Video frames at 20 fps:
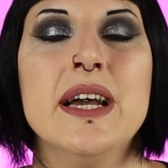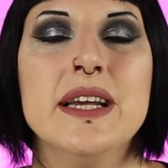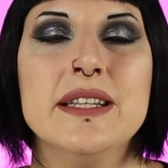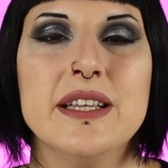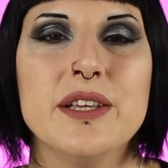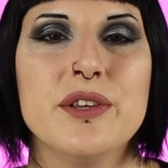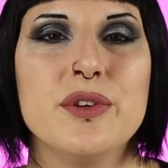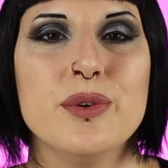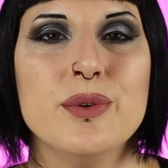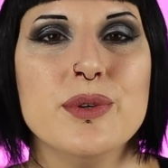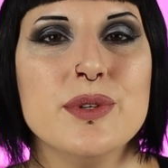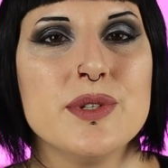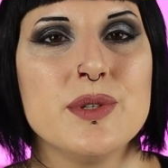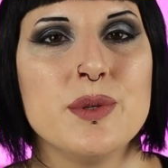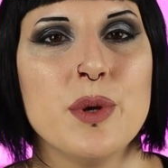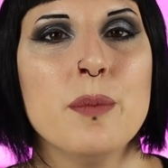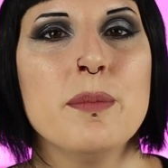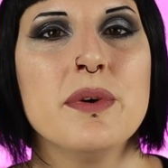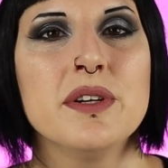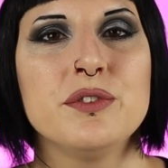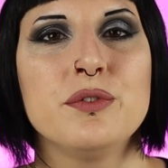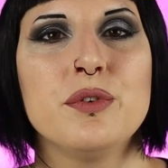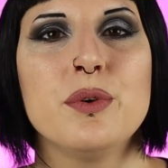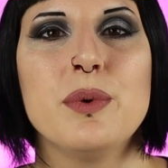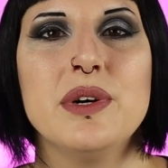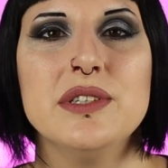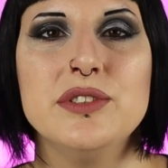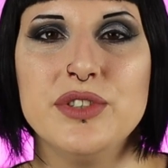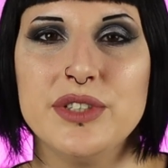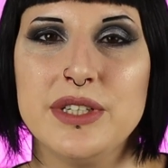Thank you so much for
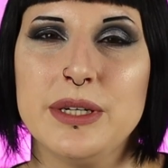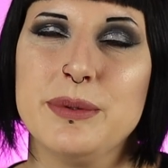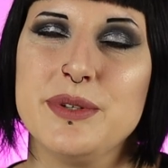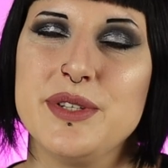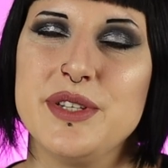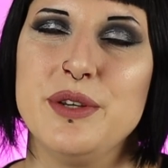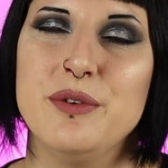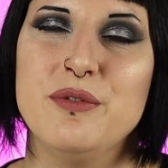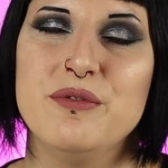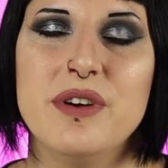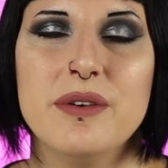watching, and we'll see you